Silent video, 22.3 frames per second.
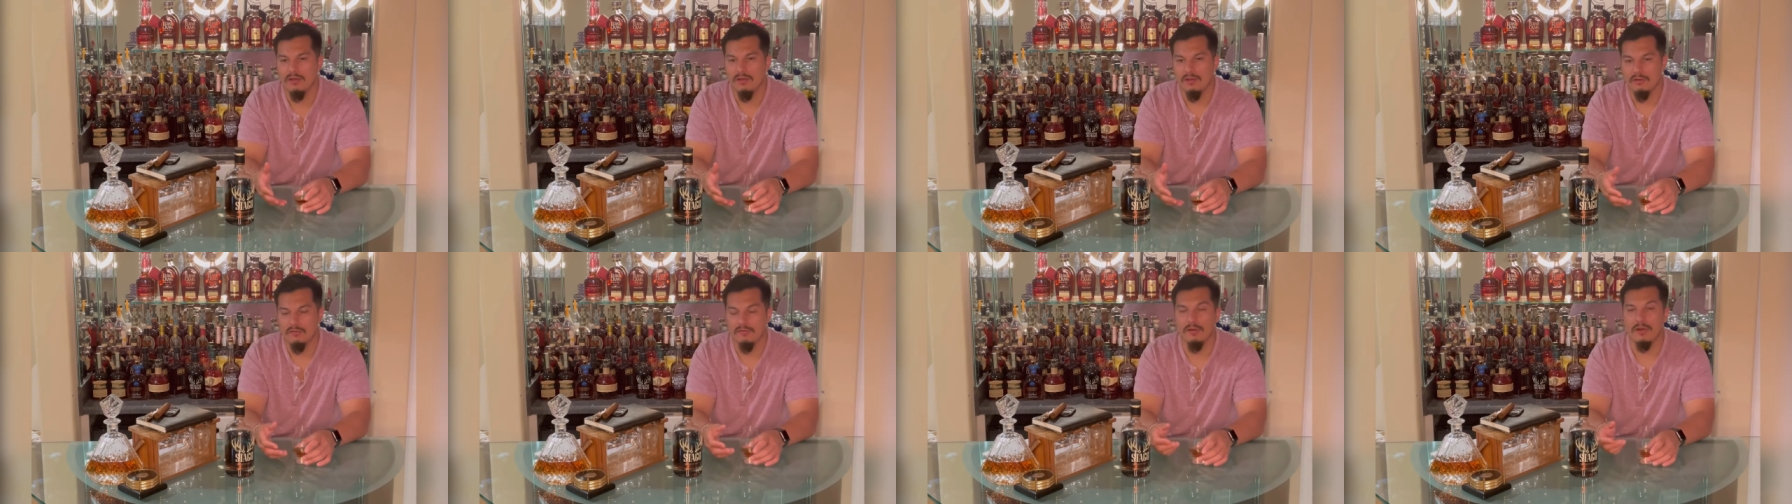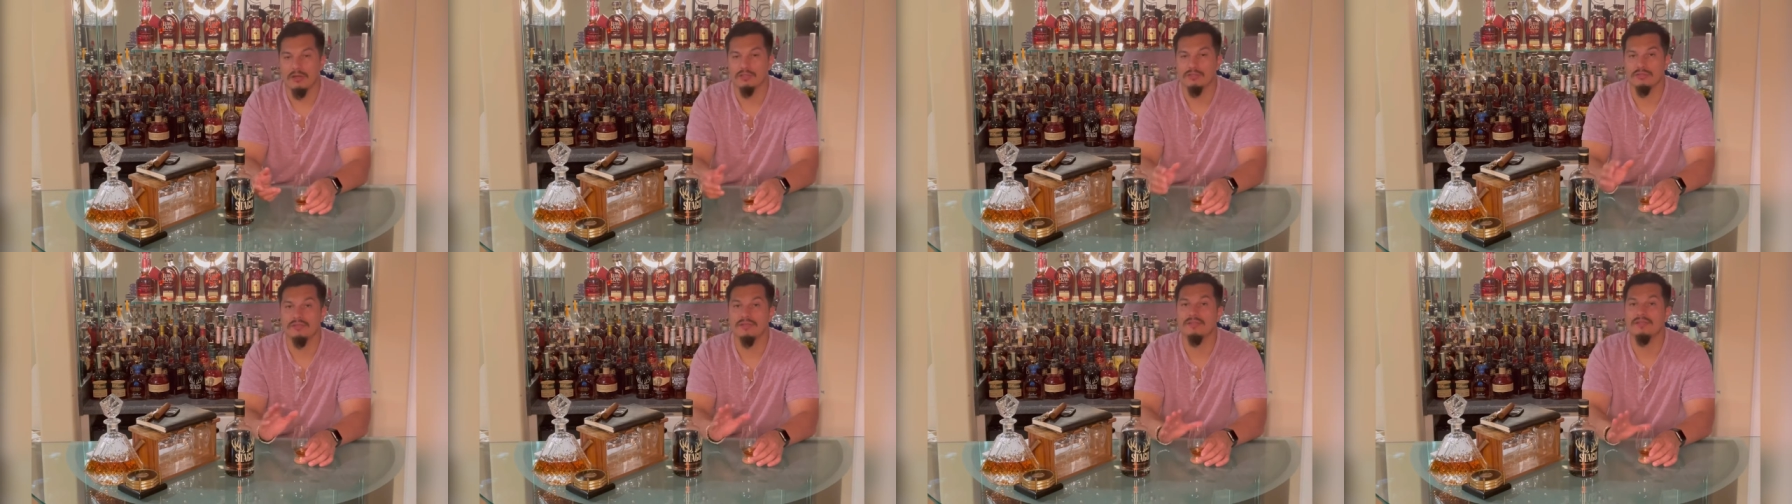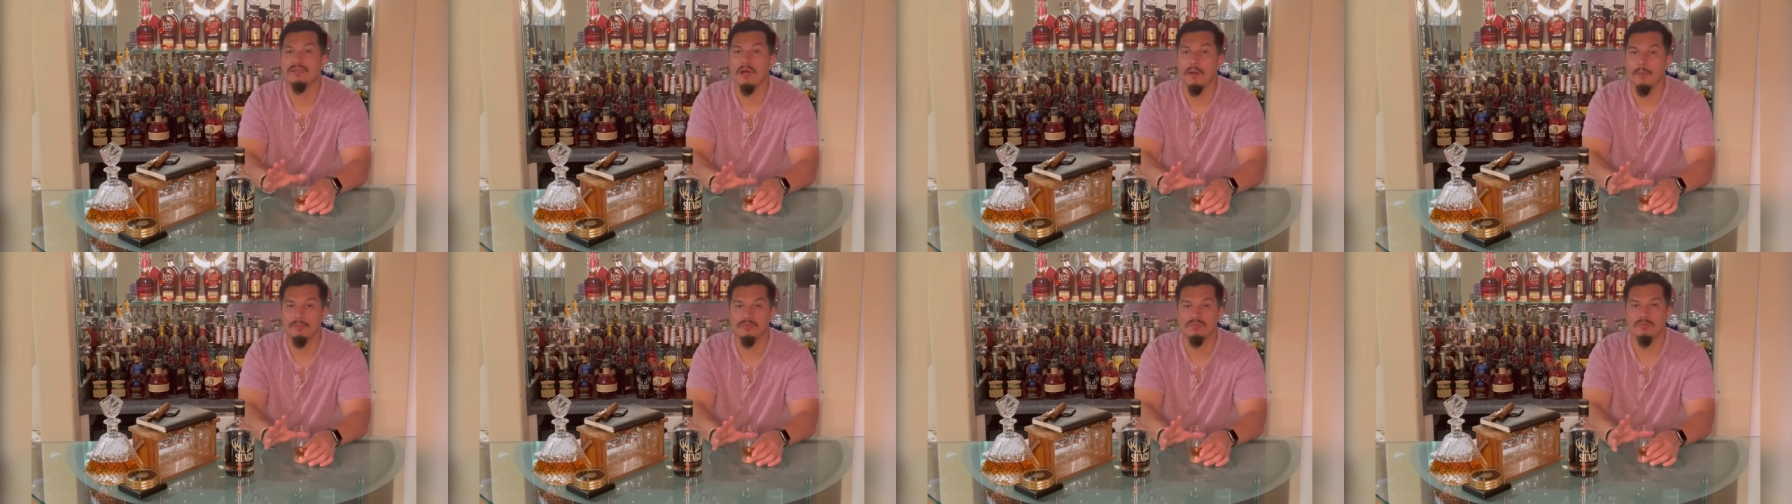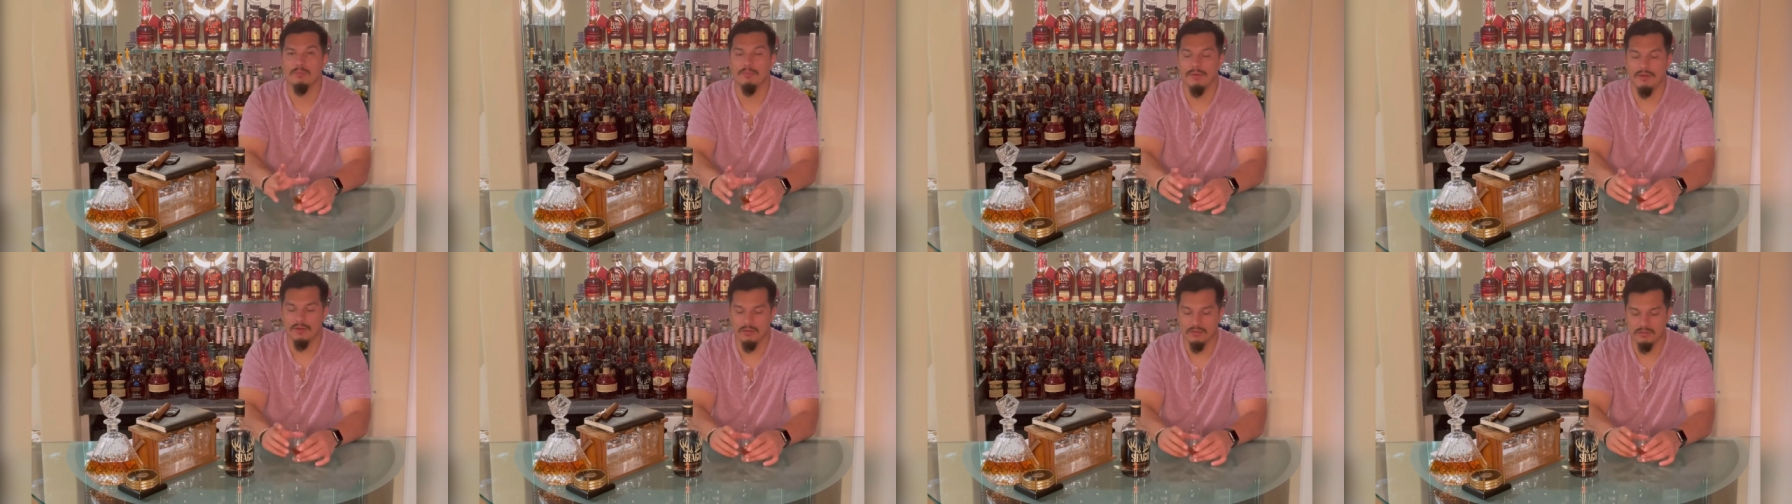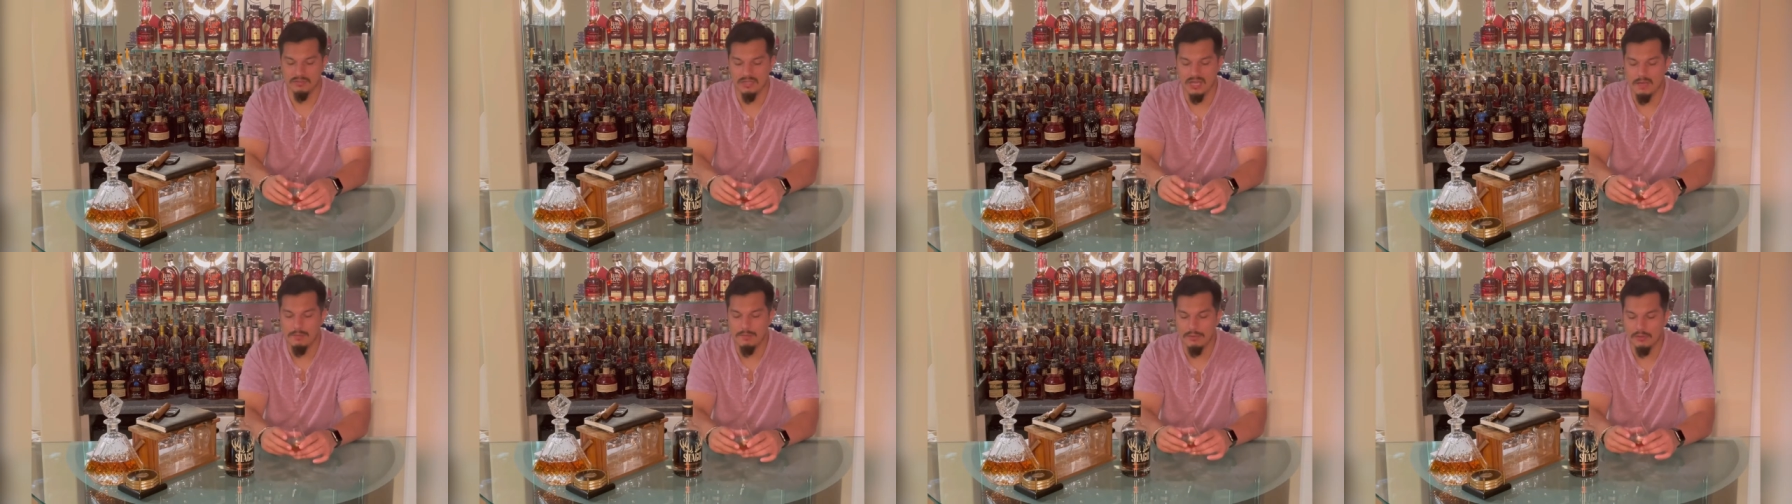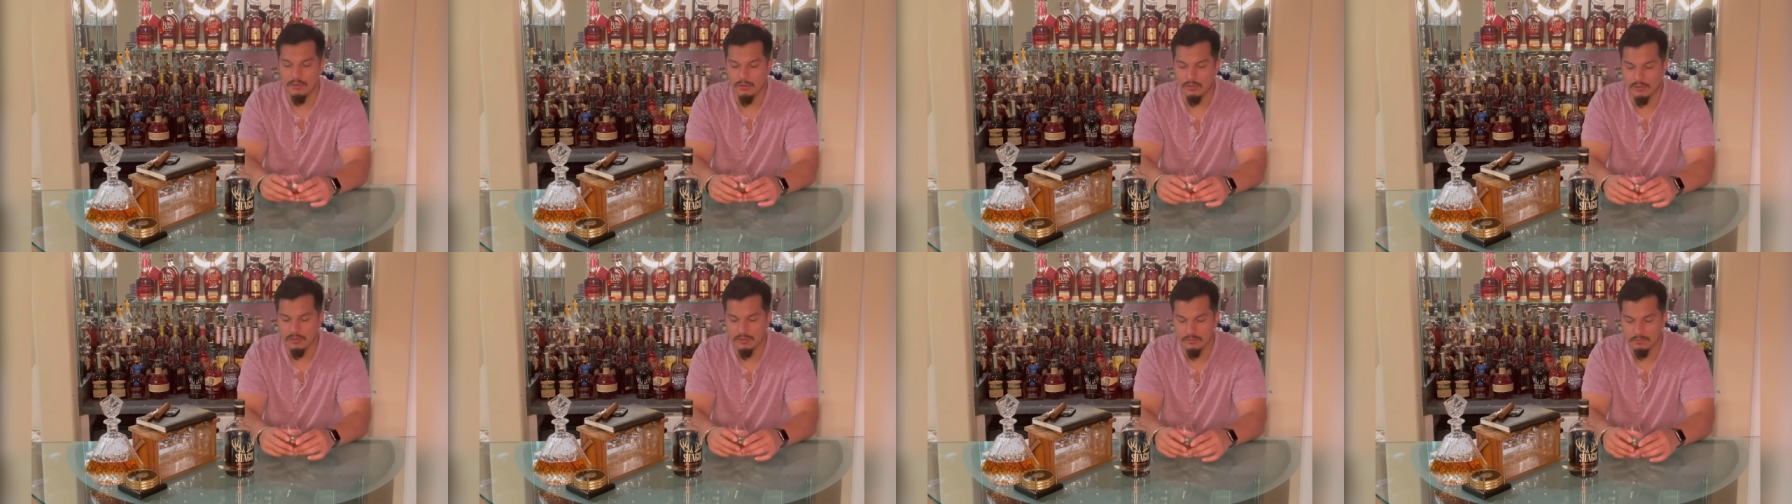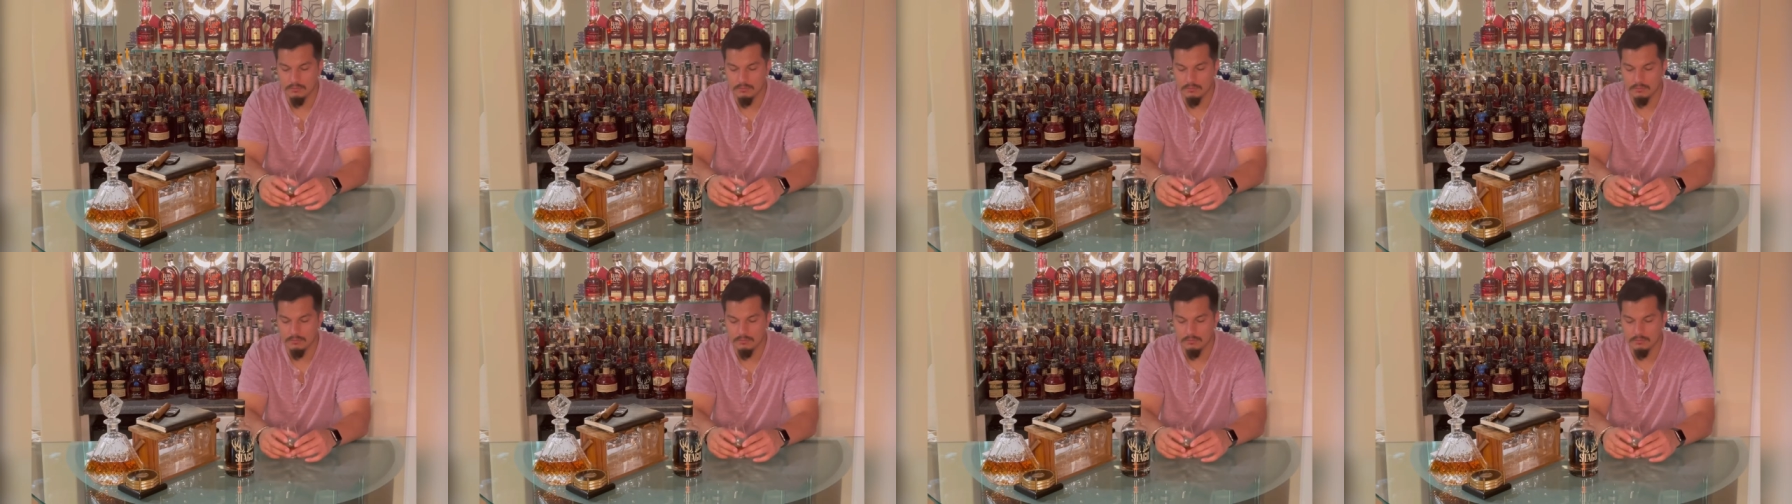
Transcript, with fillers: freshly dumped barrel type oak.